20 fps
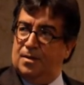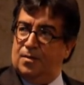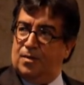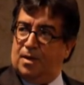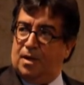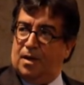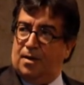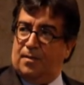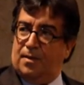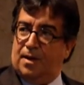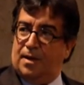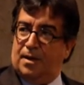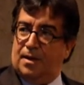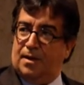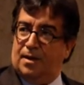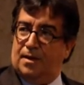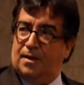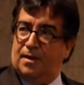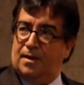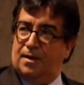we have
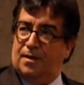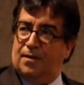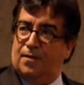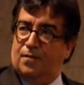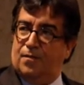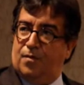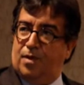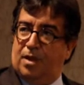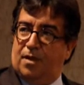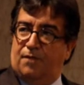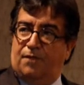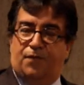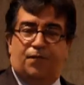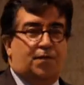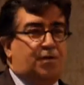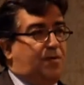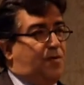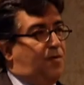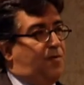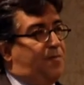
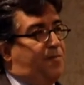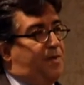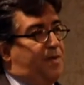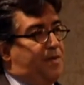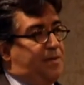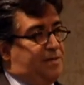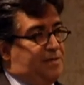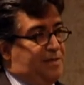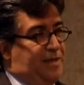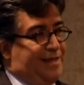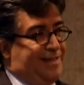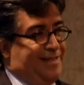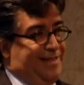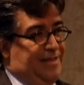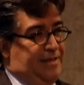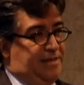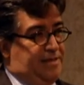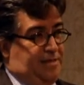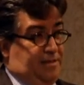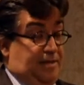4 companies at
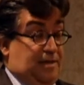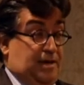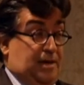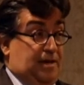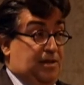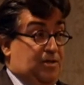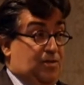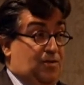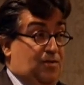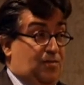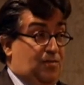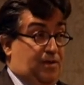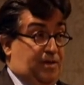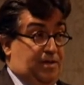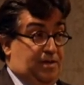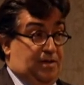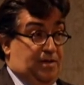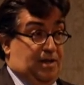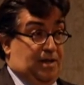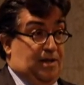least that I know
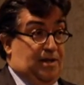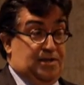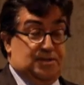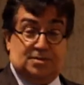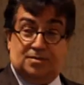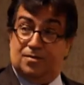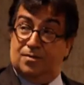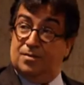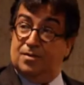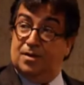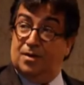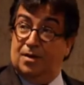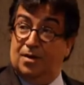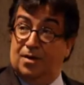in Jalisco.